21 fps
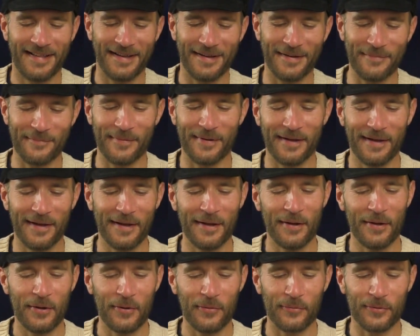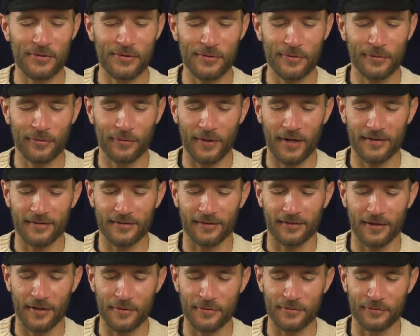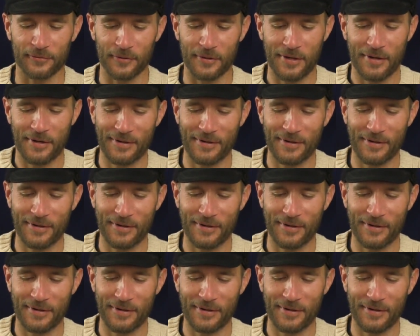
Um, would you create a closed group?